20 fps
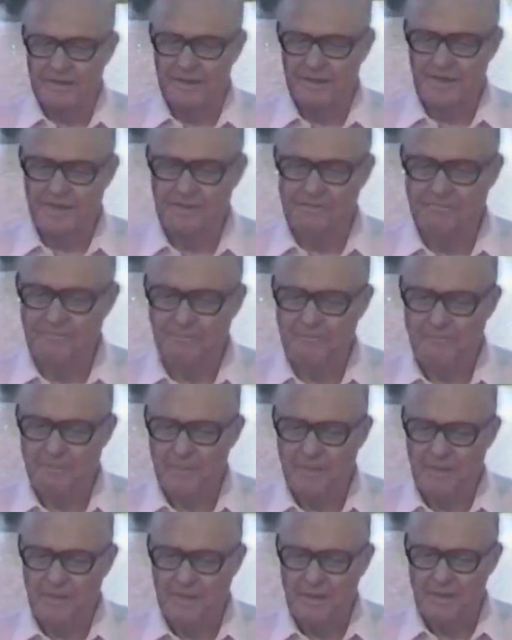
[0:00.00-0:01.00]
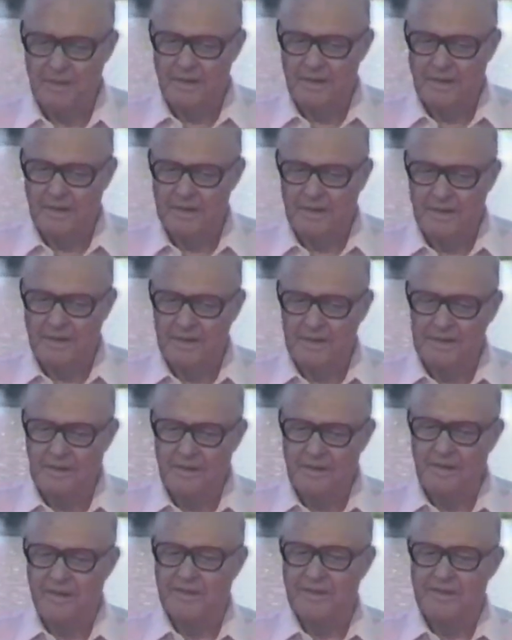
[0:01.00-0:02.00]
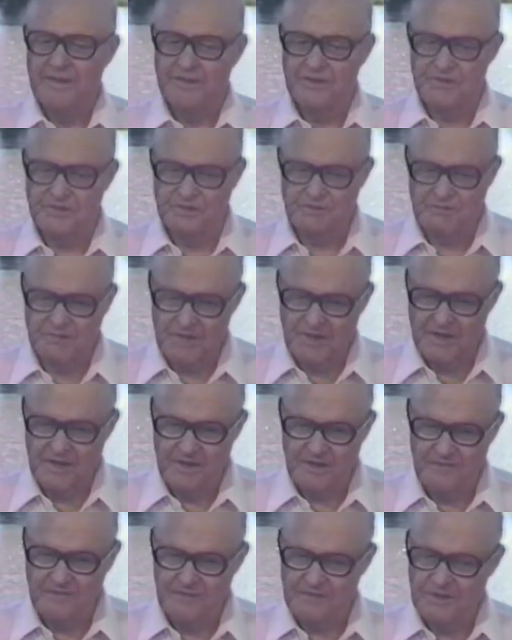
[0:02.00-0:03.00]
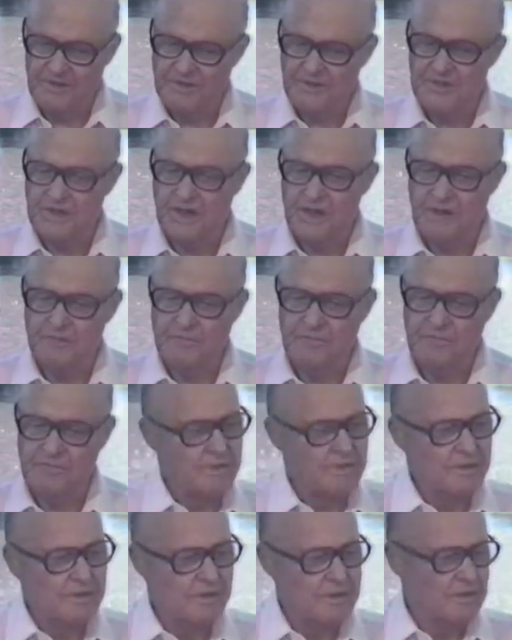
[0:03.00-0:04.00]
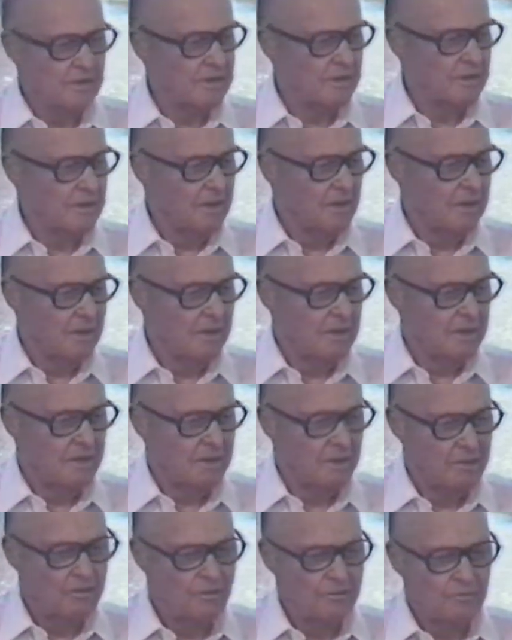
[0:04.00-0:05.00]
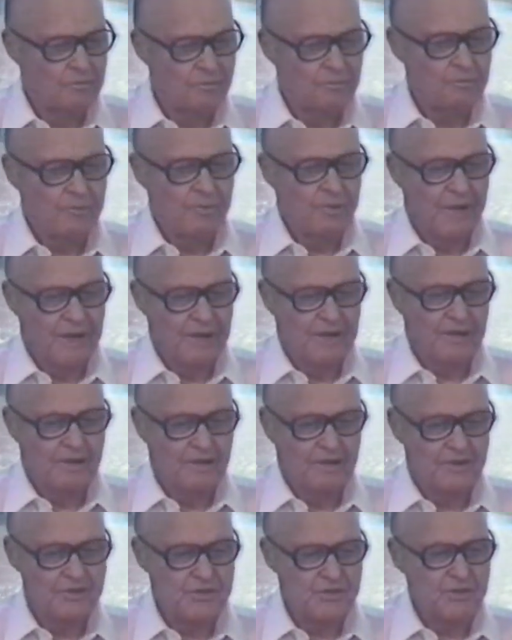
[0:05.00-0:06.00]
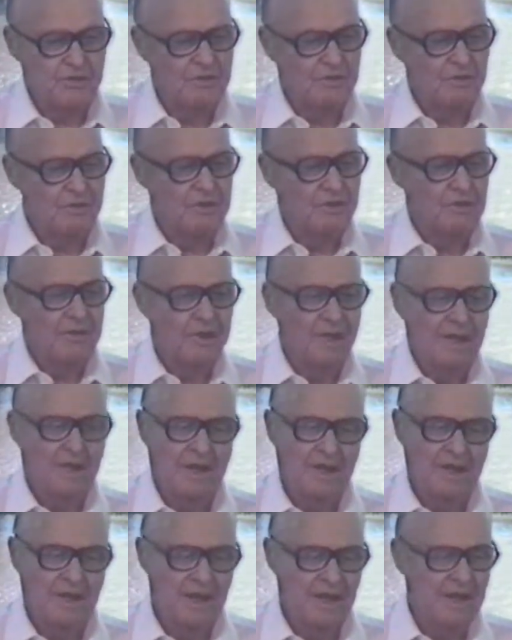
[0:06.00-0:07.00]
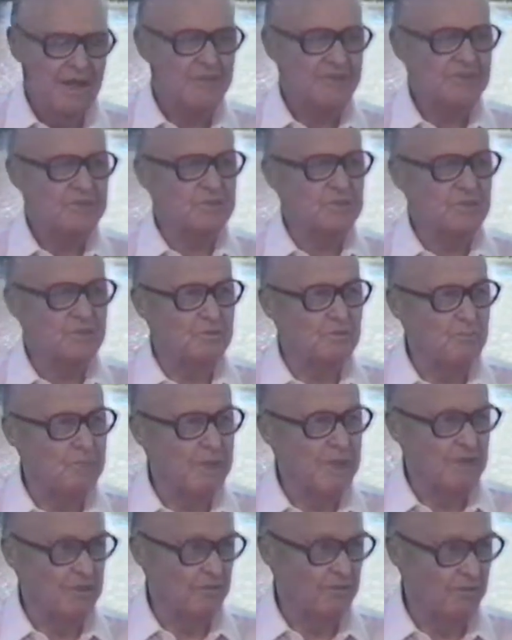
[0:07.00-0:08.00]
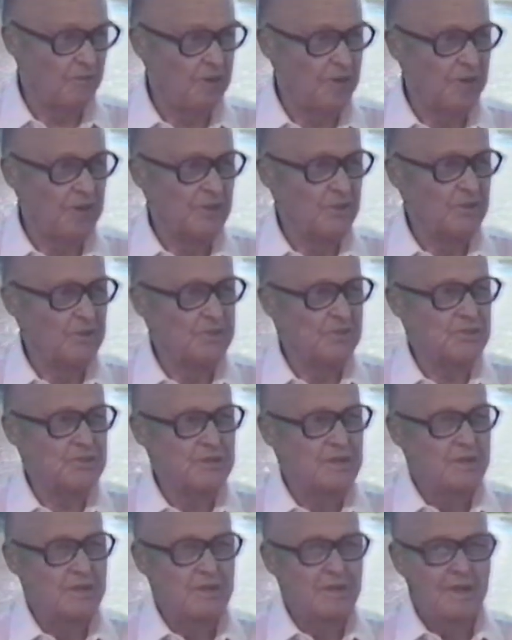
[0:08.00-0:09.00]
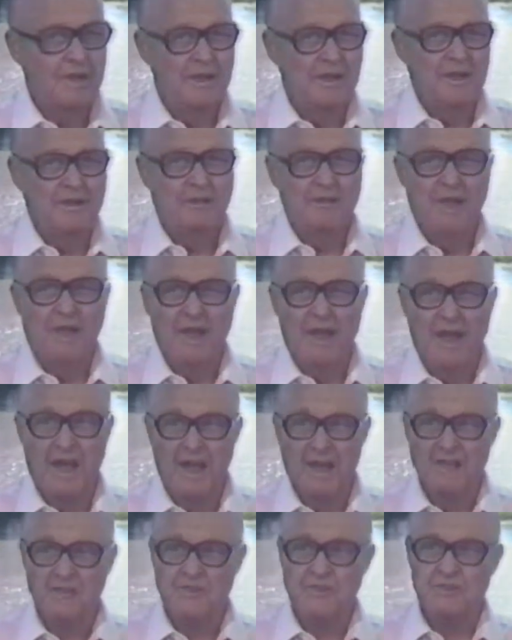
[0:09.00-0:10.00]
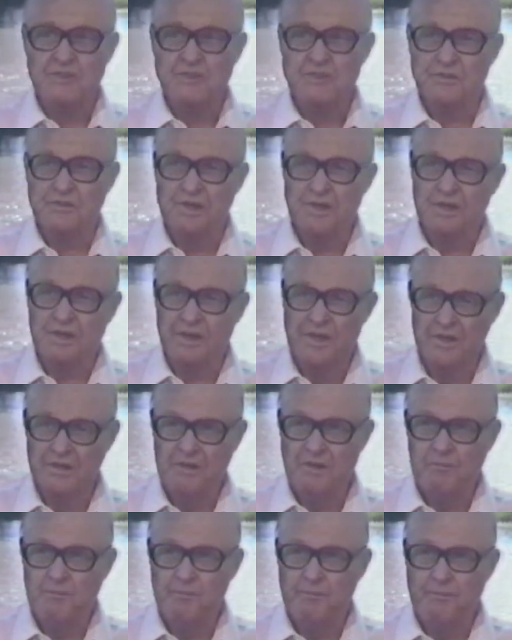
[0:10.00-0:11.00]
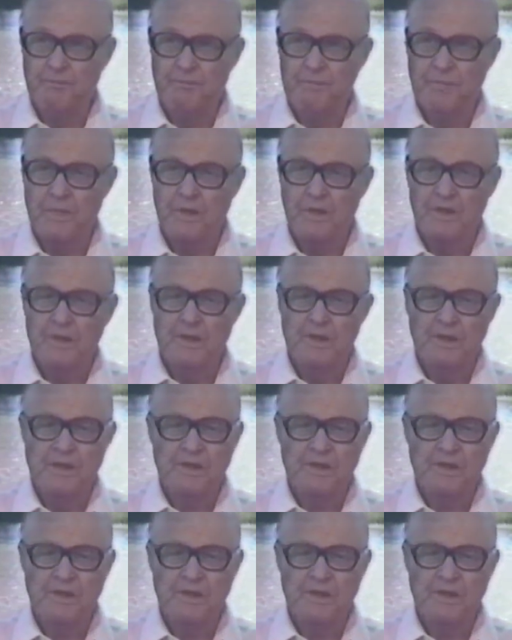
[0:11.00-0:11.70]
The loan practitioner has to make friends. He has to get help. He is only one person with a very important job